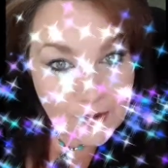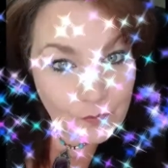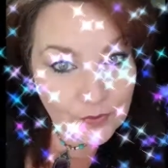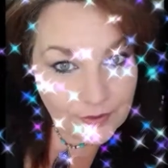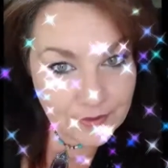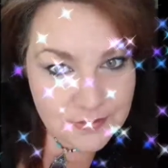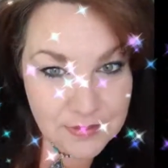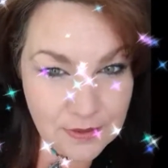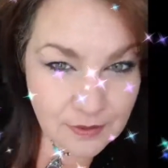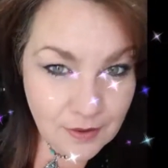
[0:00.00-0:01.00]
and
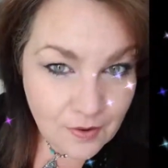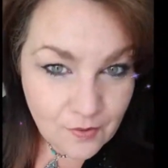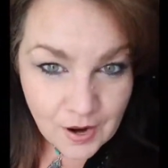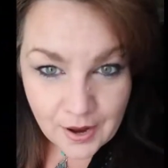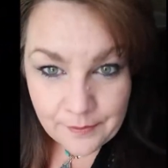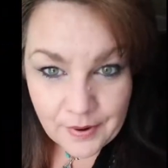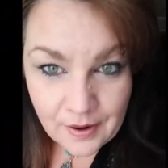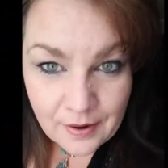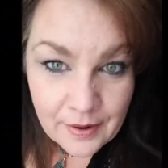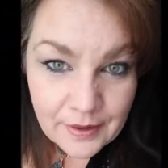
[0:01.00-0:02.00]
words. Oh
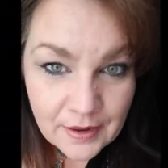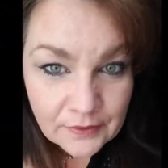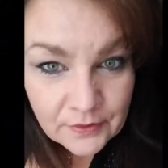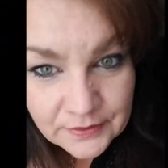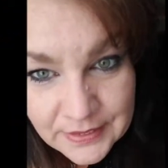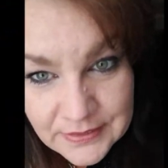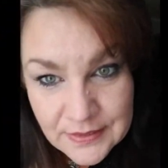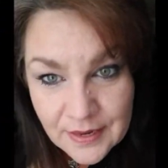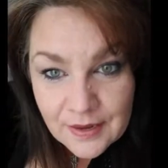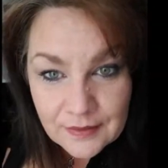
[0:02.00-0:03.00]
my
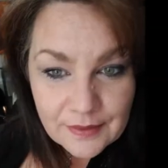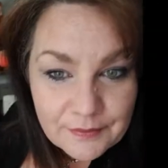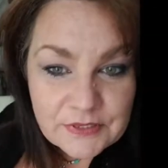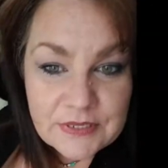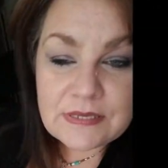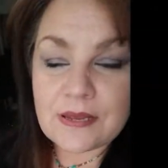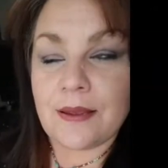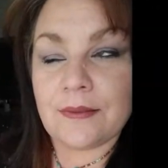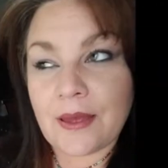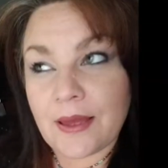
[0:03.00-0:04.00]
goodness. Let me just
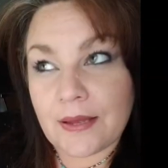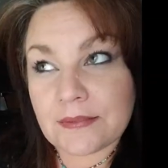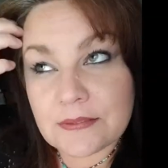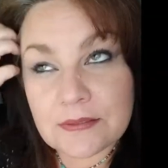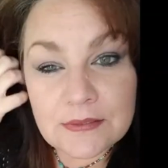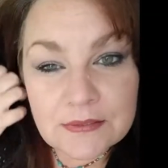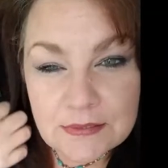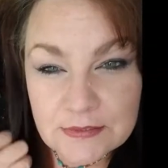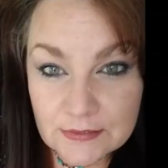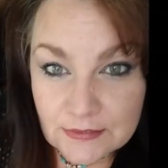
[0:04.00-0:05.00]
say
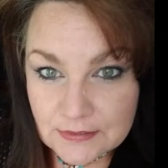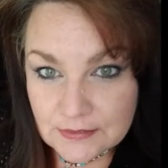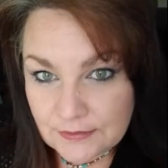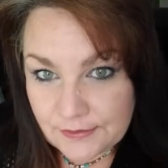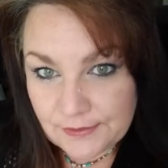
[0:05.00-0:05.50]
that